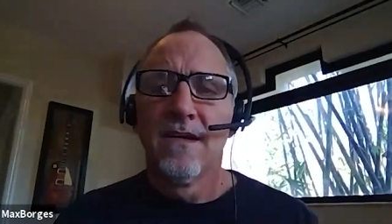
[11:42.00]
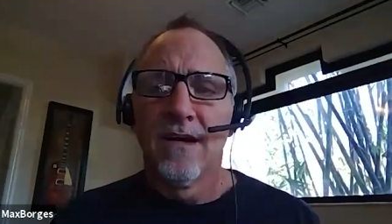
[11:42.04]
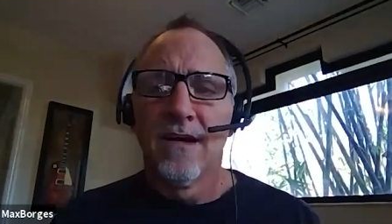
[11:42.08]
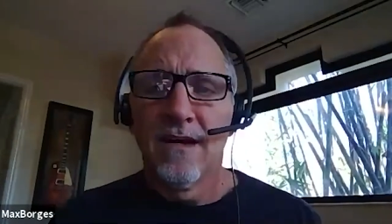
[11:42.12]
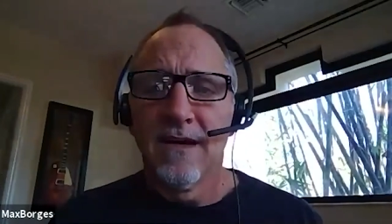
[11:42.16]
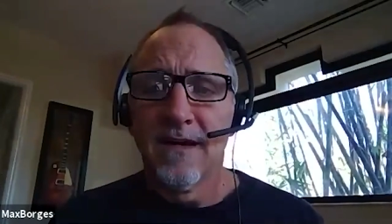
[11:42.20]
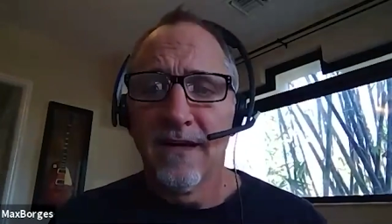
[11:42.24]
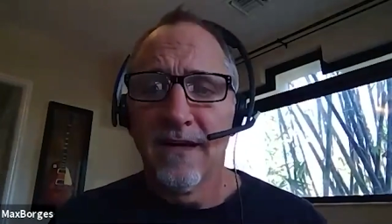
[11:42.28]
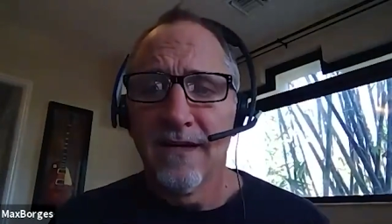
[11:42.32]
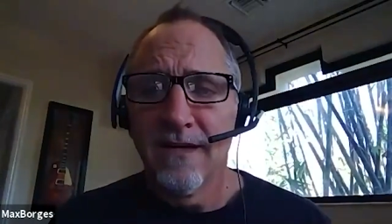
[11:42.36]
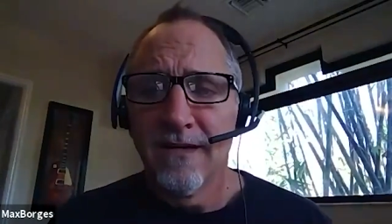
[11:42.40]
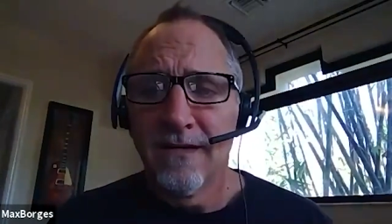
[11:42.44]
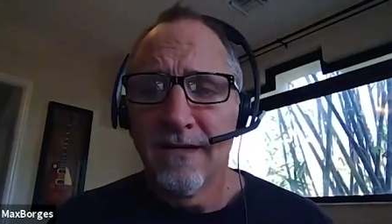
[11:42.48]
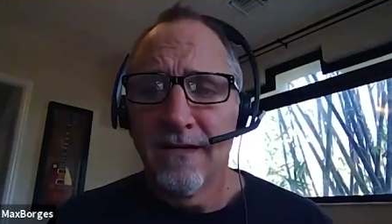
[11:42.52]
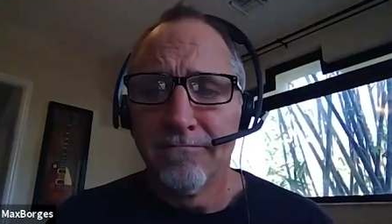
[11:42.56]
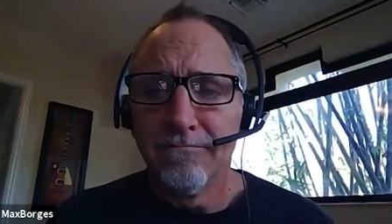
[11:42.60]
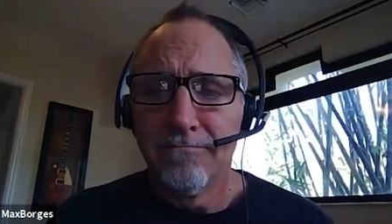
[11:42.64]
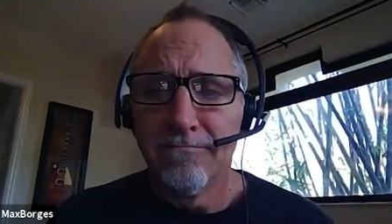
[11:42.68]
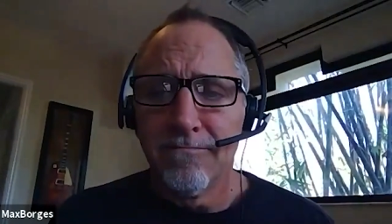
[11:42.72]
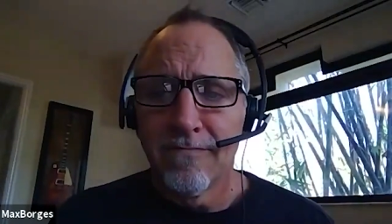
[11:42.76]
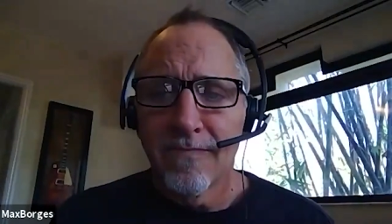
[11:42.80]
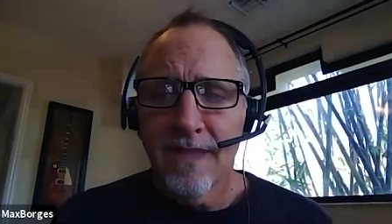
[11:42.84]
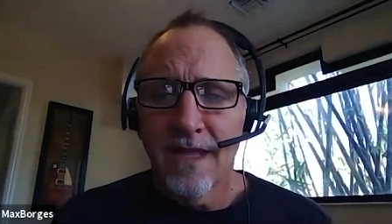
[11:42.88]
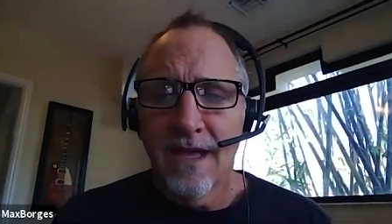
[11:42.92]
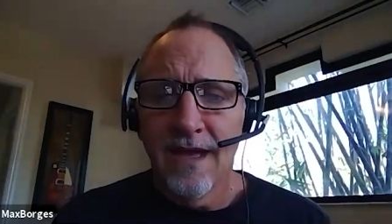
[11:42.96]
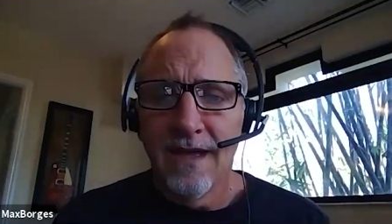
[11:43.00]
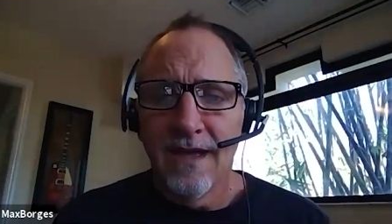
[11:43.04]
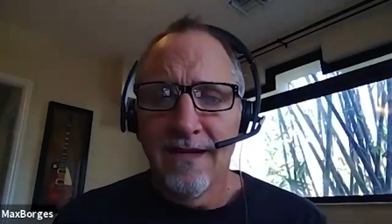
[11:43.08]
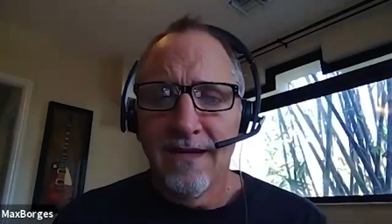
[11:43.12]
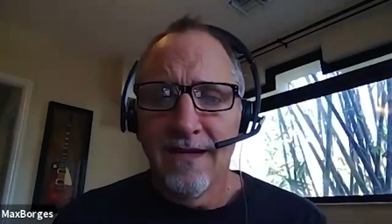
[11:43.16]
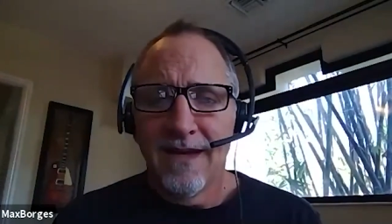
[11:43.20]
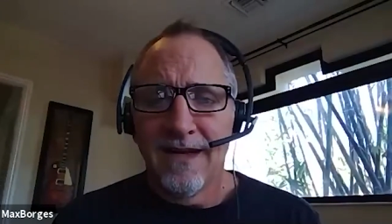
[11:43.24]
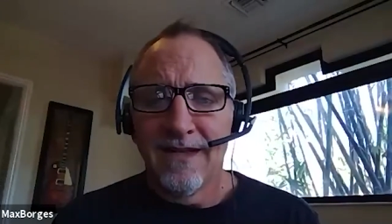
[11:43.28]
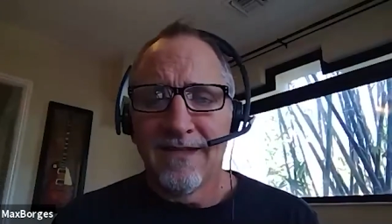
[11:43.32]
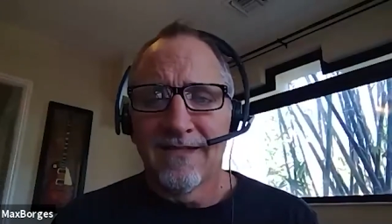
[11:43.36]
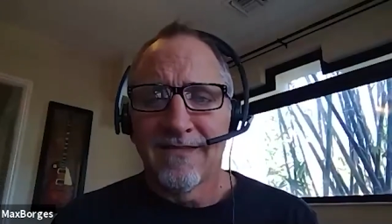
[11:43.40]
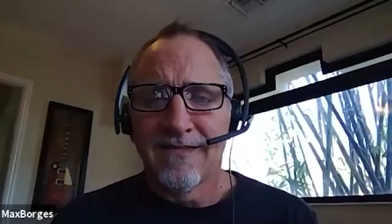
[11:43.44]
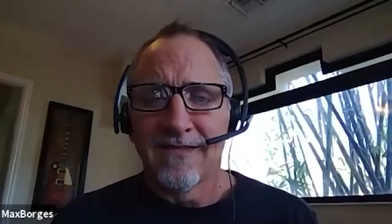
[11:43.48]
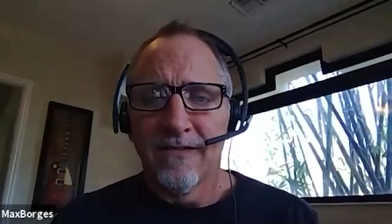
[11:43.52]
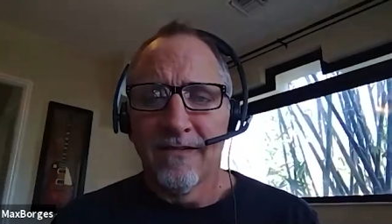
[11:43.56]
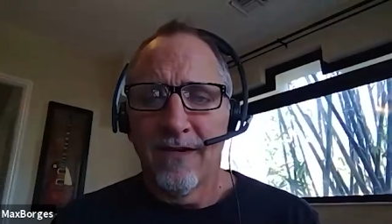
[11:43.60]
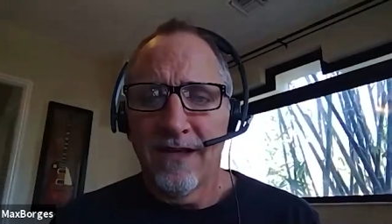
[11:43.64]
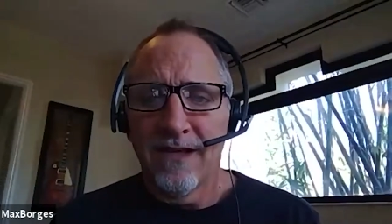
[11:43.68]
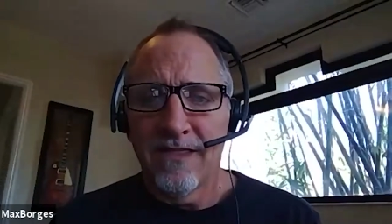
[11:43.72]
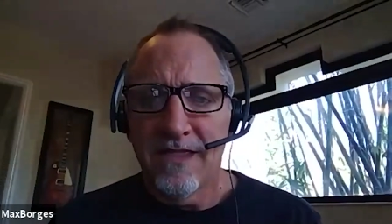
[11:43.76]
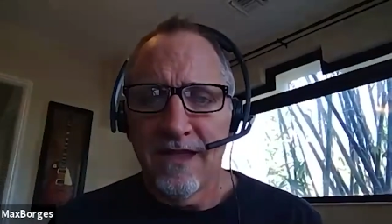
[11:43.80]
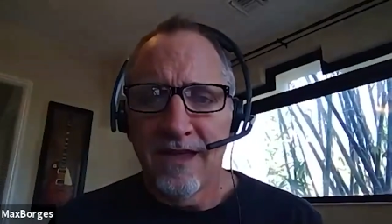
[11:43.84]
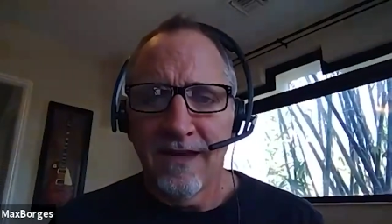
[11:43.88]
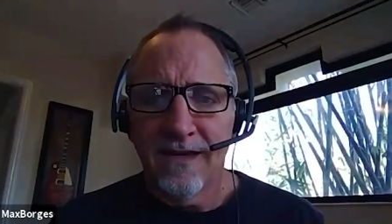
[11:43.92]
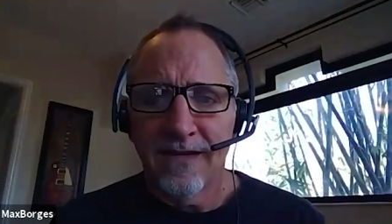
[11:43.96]
um, and and so i
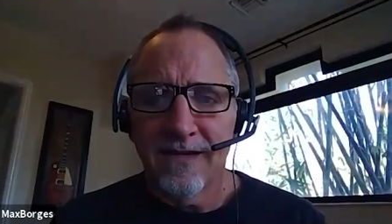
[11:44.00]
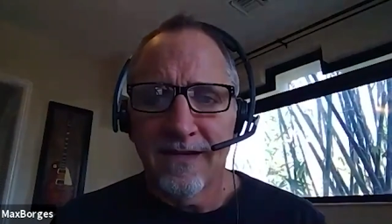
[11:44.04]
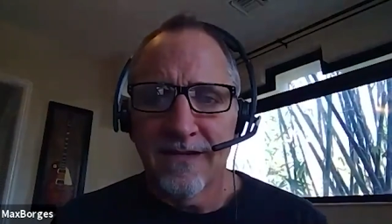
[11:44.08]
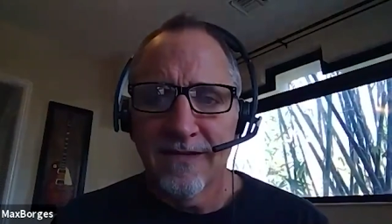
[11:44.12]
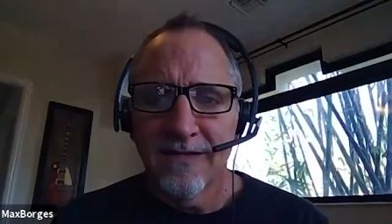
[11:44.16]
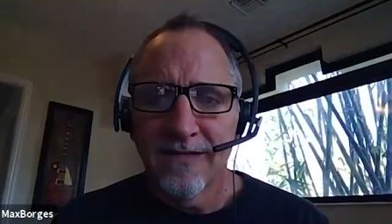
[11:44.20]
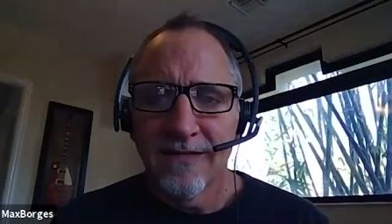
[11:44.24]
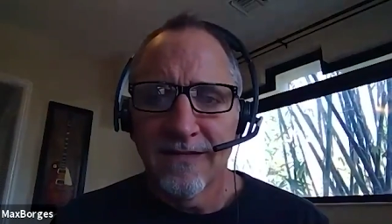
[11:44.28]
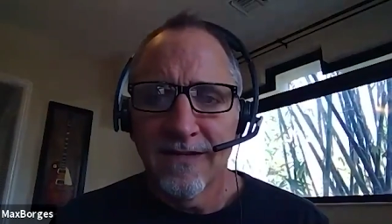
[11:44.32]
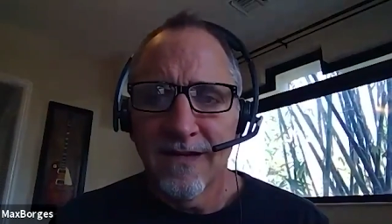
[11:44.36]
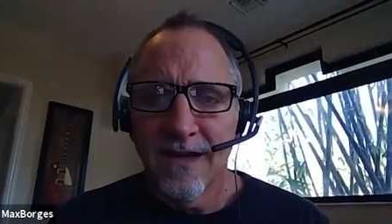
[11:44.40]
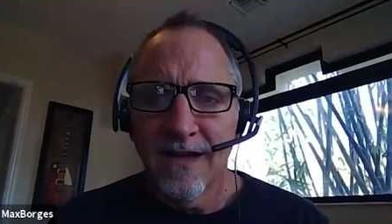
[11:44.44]
think uh,